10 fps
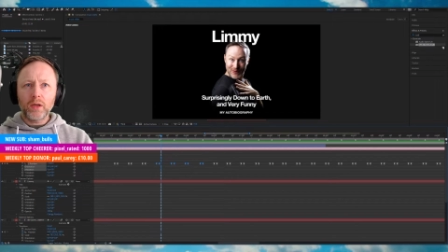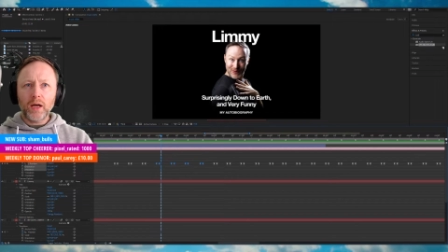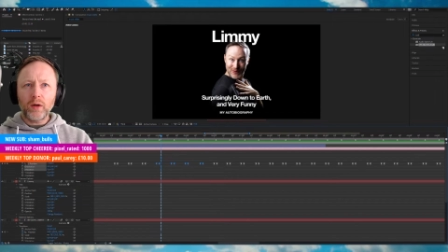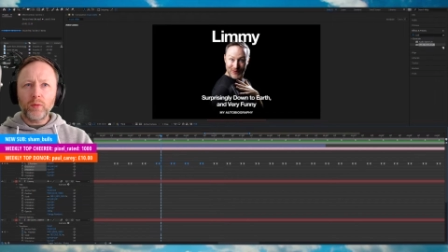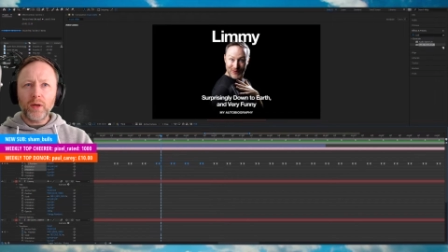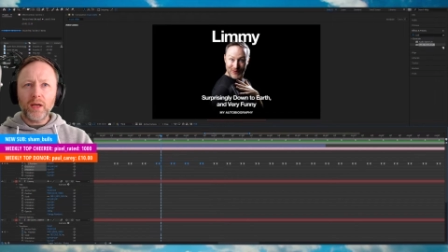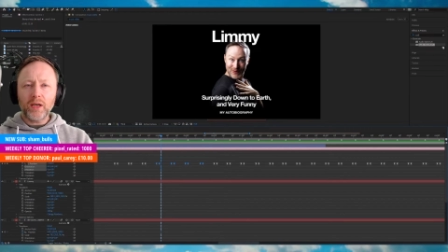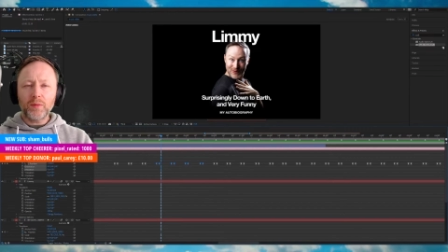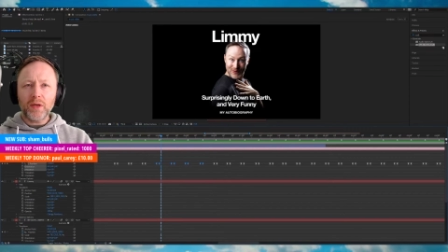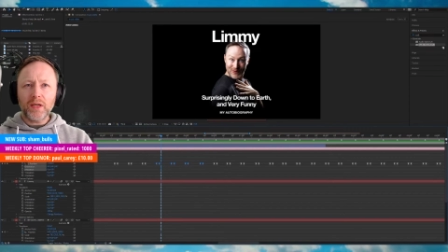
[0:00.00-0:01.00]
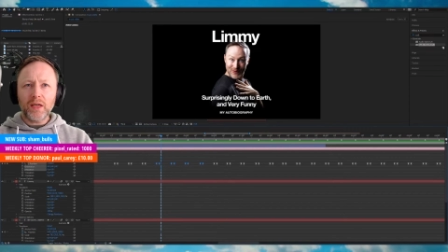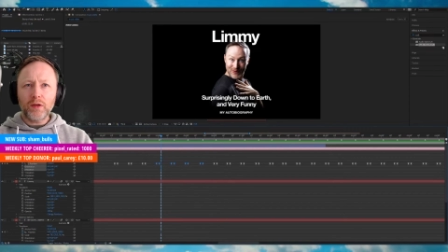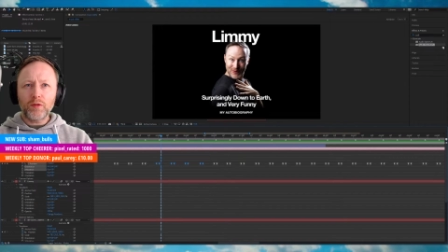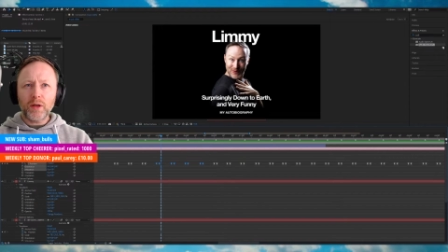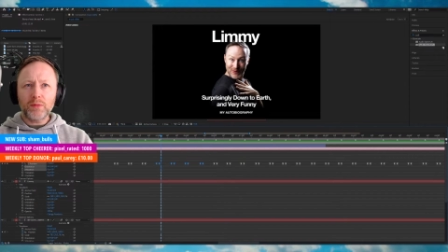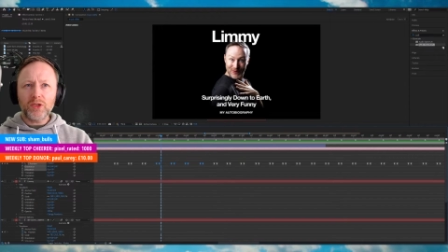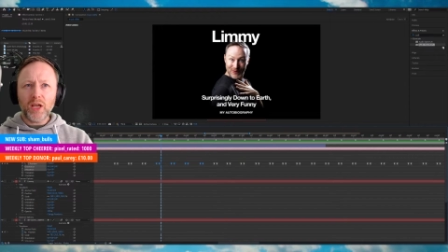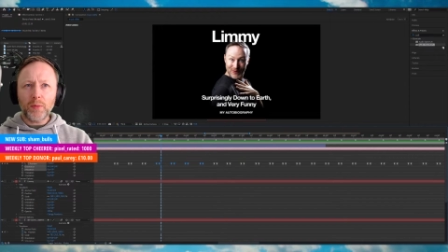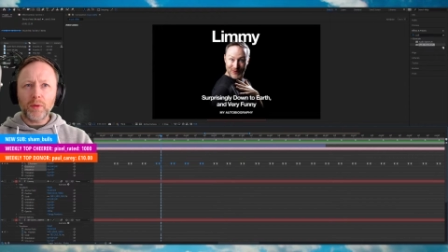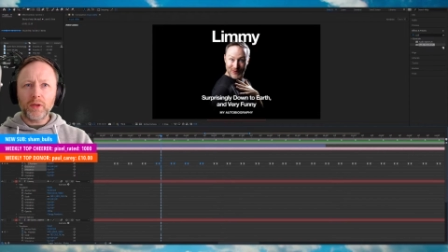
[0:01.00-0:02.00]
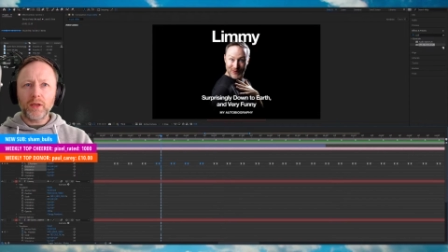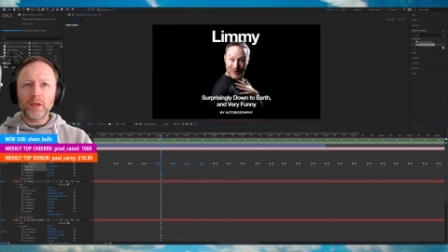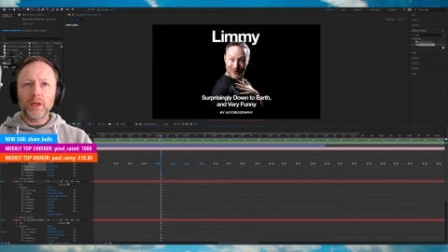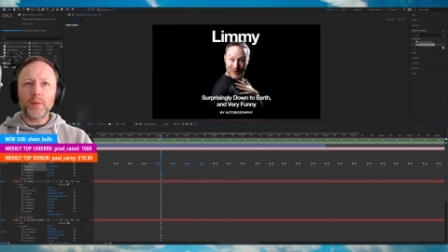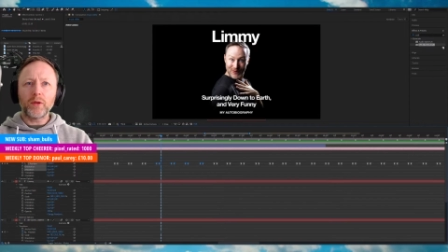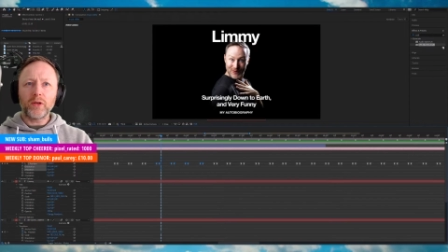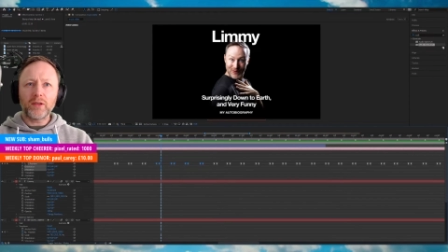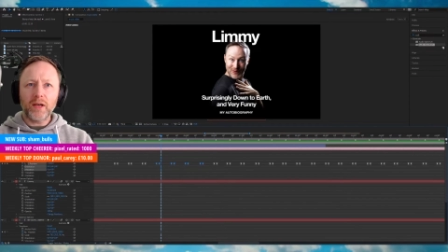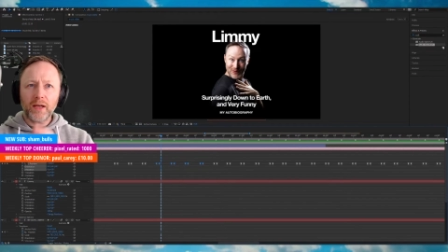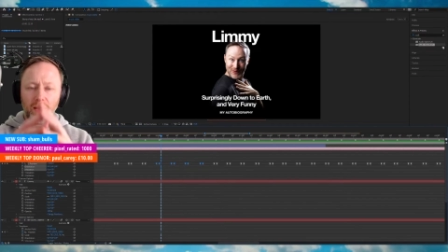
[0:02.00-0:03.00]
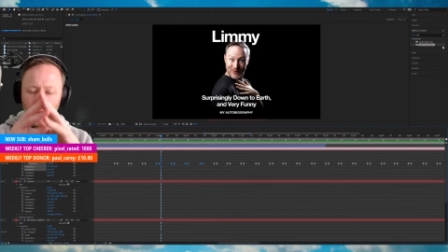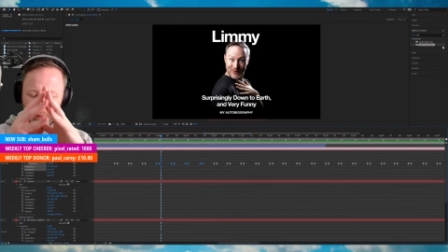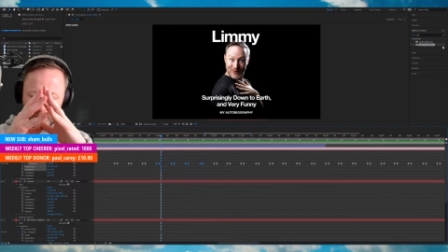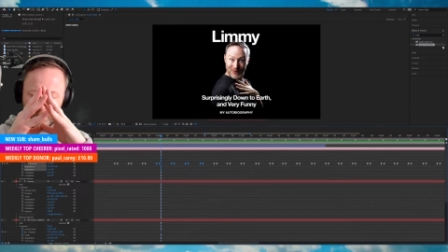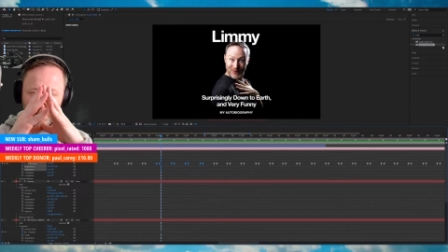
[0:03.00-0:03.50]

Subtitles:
That way it can be keyframed separately. Let me look at it again.